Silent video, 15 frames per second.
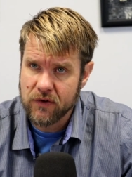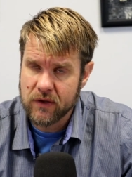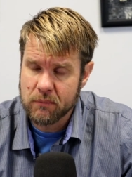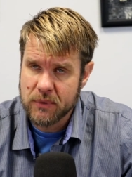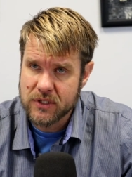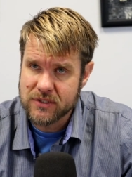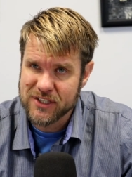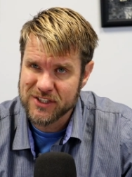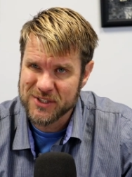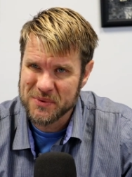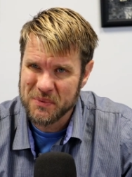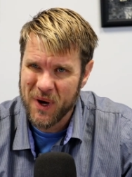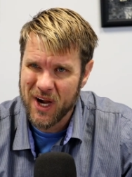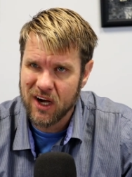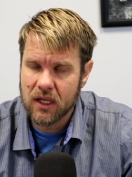of the business
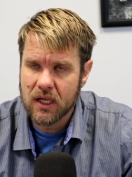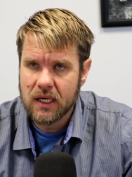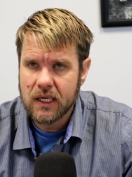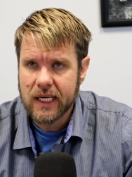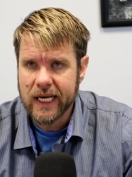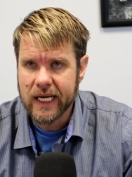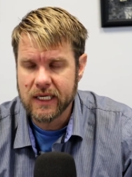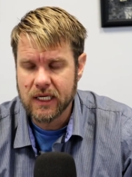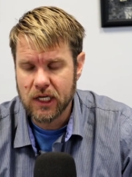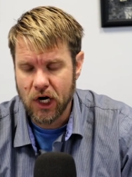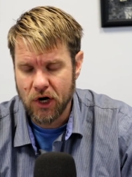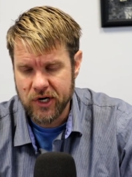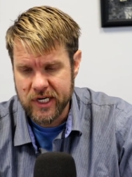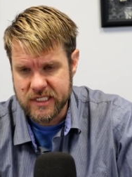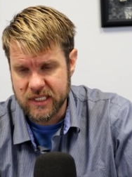as well, and
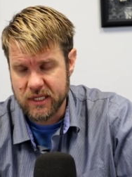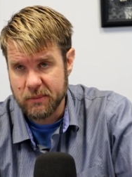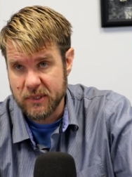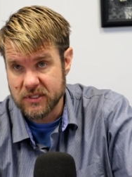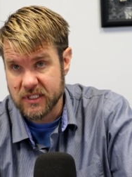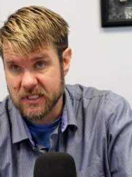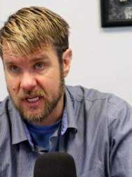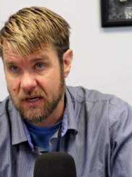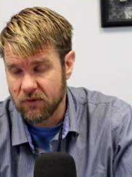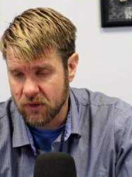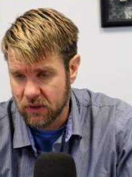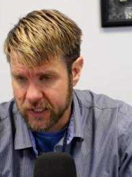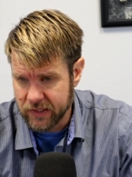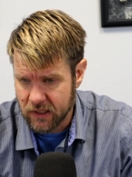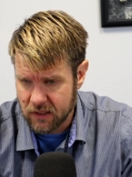our needs at the business
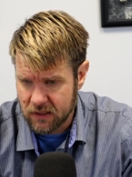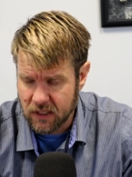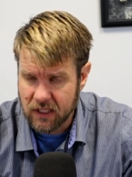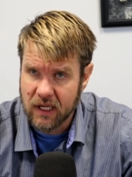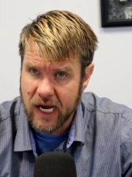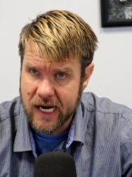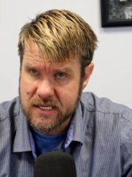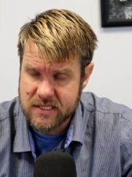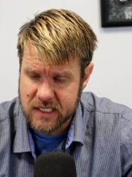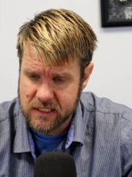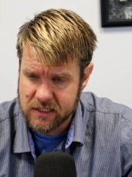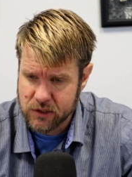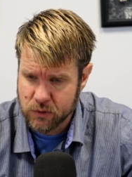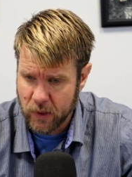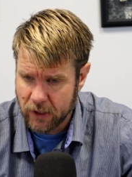level and the client
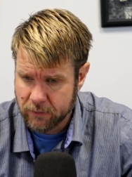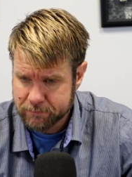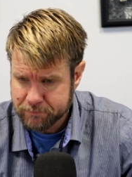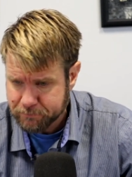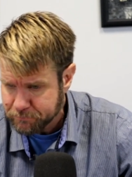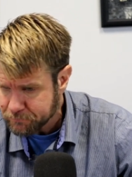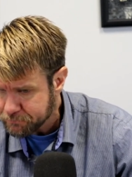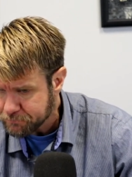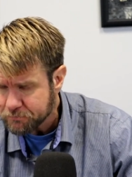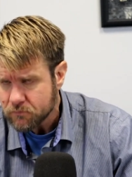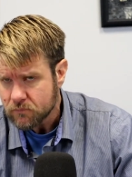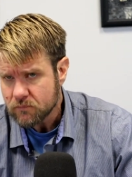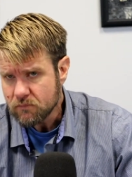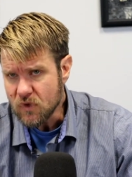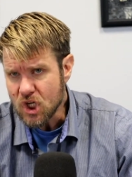needs as well.
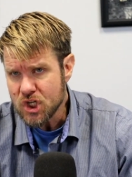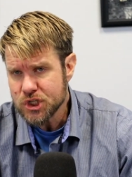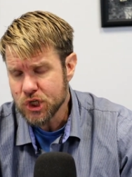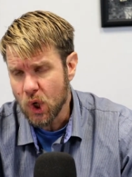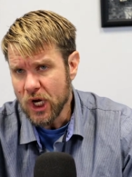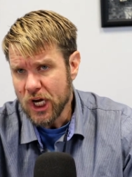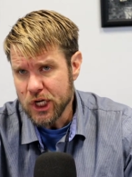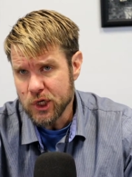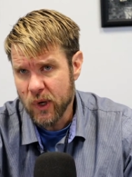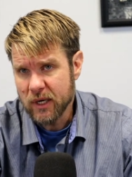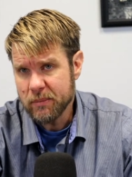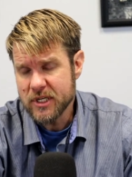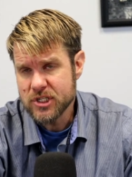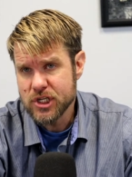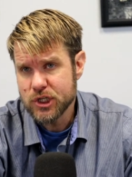So you end
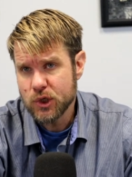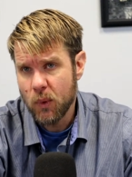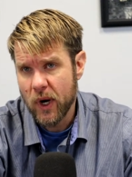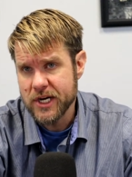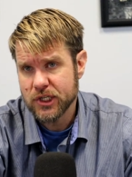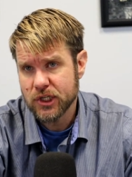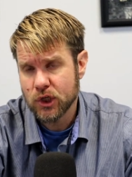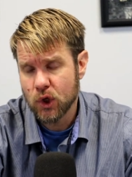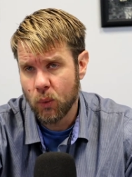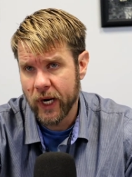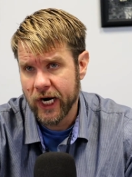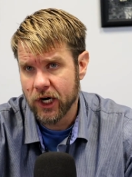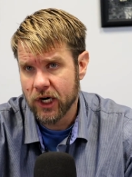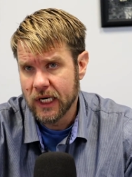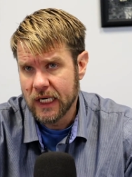up in a situation to
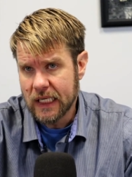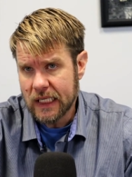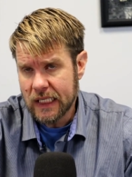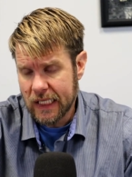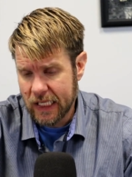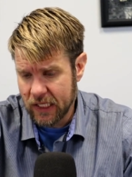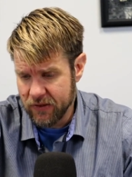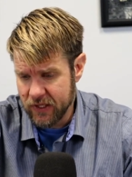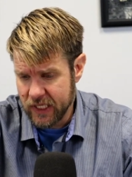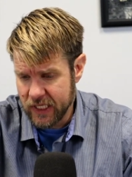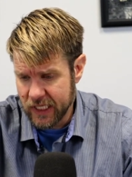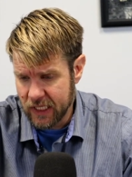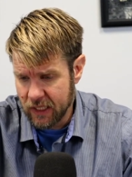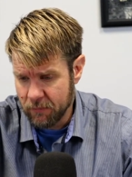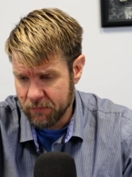where
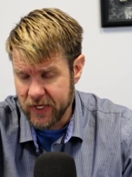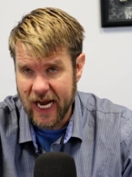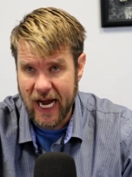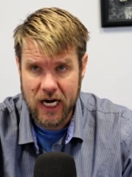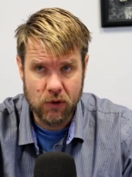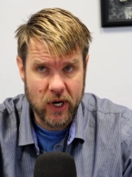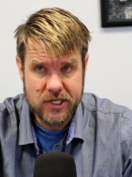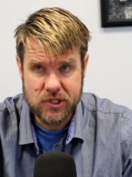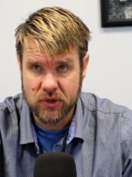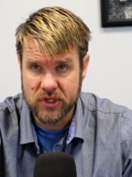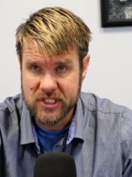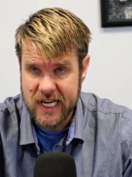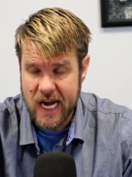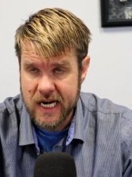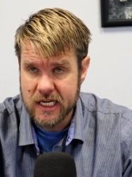the IRS or the
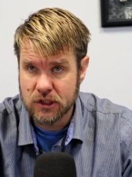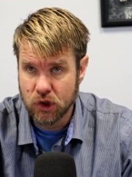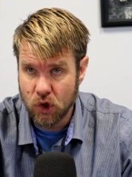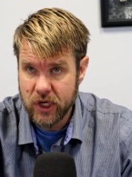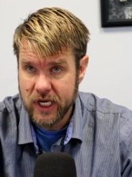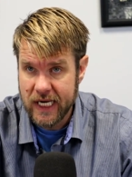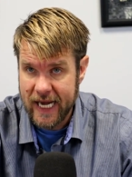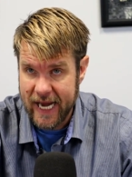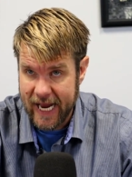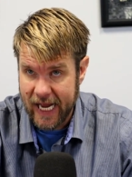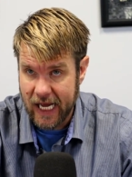state is looking